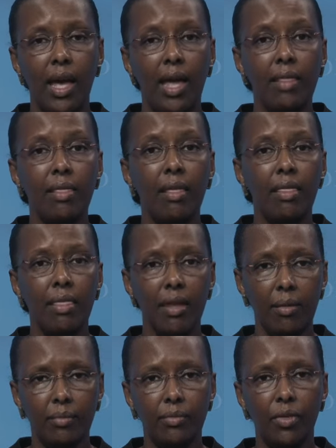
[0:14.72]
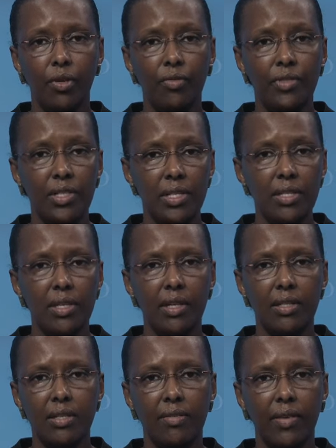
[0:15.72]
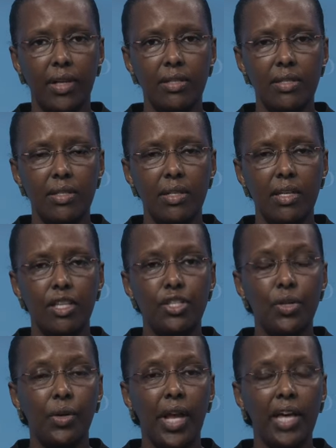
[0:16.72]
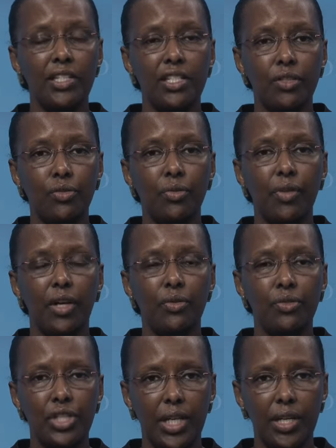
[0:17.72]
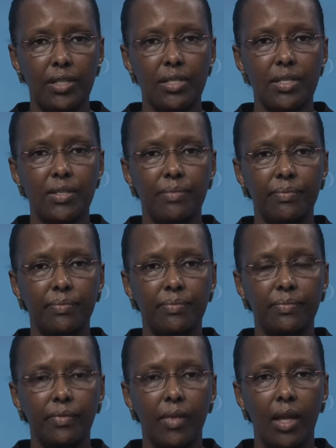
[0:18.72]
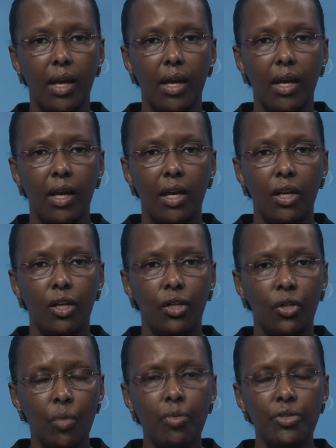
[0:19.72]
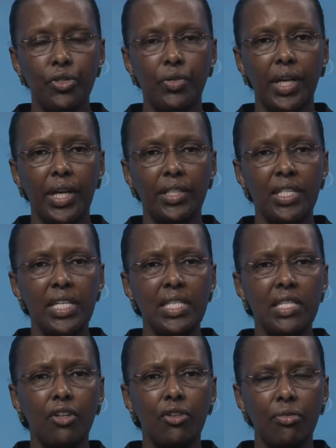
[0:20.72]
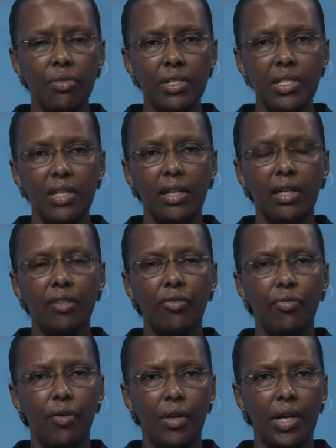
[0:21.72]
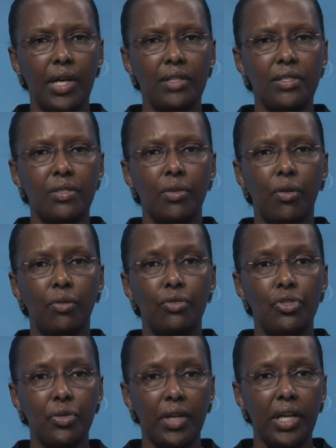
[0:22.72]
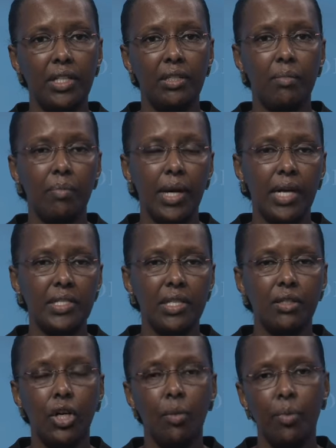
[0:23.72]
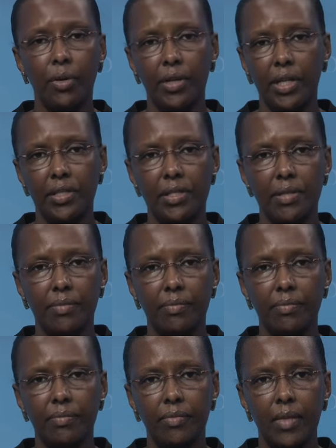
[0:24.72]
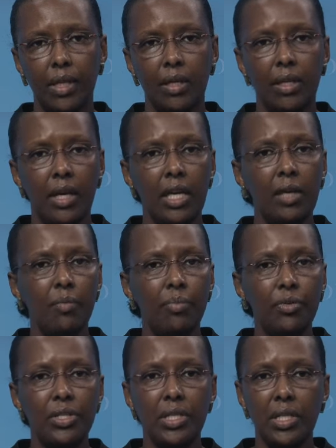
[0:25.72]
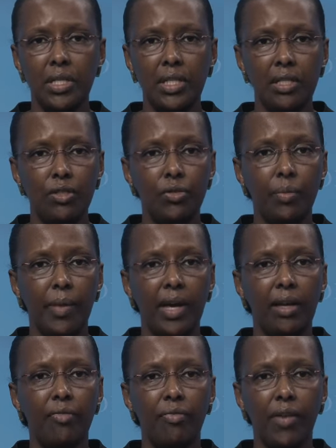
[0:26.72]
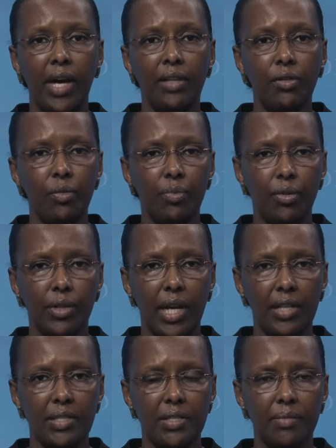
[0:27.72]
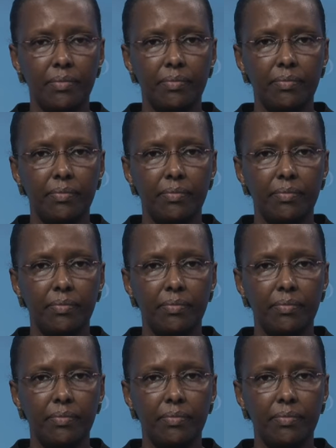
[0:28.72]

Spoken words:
and the theme of this year's event is connecting to value chains. Global trade is increasingly focused on trade in parts and components, the inputs needed to make final products.